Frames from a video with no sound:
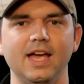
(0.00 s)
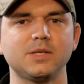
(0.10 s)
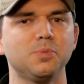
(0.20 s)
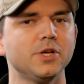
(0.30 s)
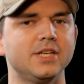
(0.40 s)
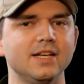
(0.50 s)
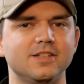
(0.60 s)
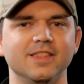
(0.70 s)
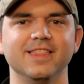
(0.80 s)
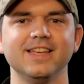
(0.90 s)

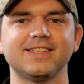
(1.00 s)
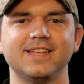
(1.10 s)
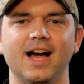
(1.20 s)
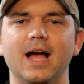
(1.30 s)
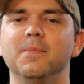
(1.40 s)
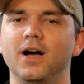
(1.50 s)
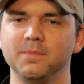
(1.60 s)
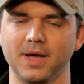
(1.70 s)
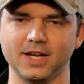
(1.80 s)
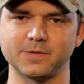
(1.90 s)
Exploitation, this time
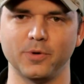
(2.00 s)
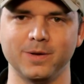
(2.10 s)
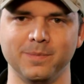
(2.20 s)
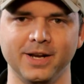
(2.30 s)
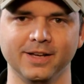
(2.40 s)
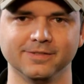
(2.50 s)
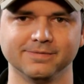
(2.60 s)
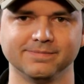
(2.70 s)
on Metasploit Minute.